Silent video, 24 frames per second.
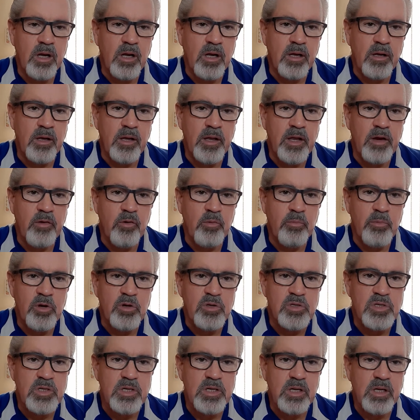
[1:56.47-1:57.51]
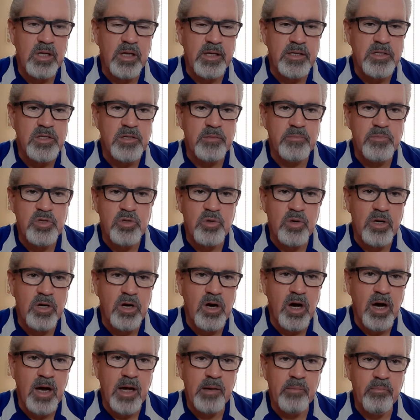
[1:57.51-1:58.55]
and they were mostly like some sort of
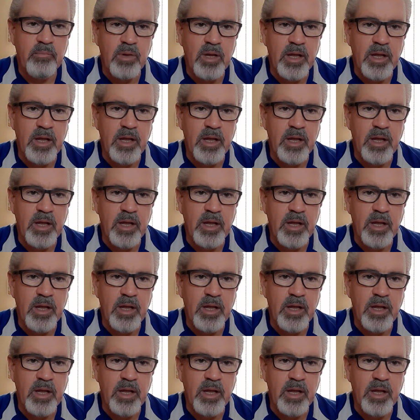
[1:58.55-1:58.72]
cotton